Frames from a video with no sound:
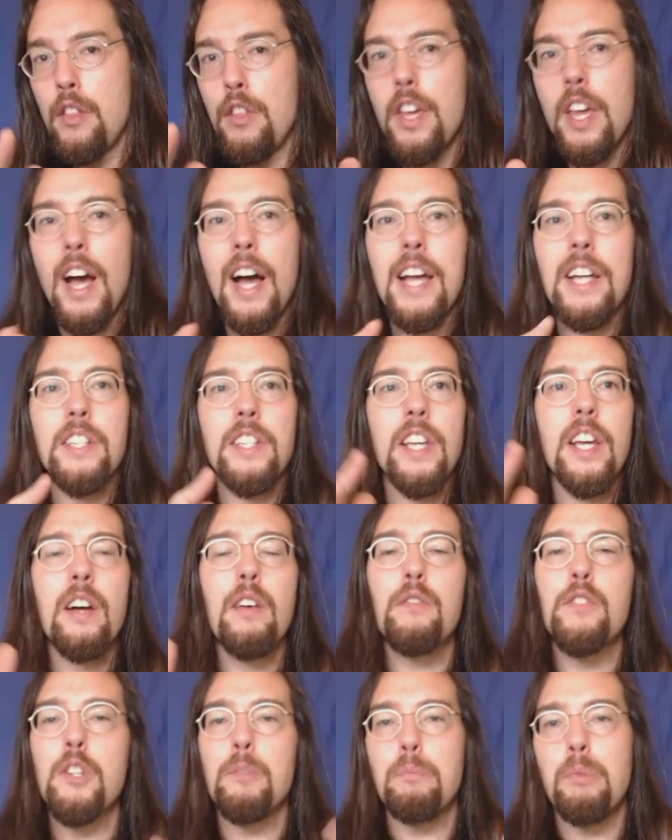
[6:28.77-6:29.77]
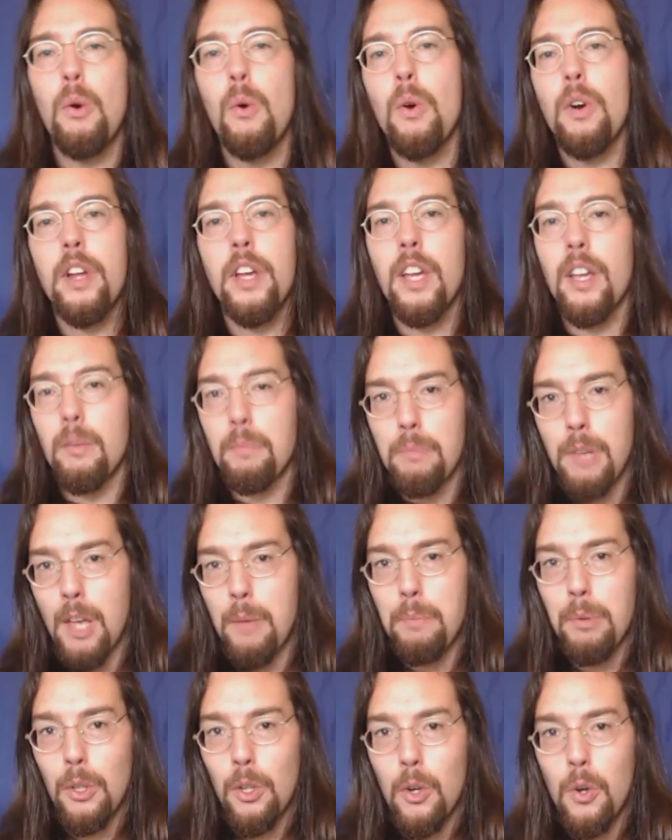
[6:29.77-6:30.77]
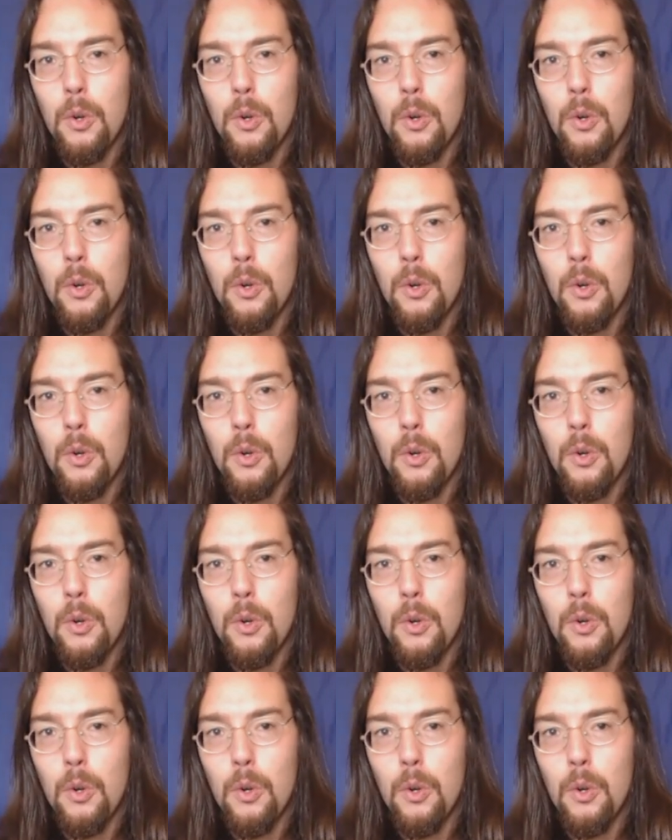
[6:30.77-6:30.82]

The idea of deporting people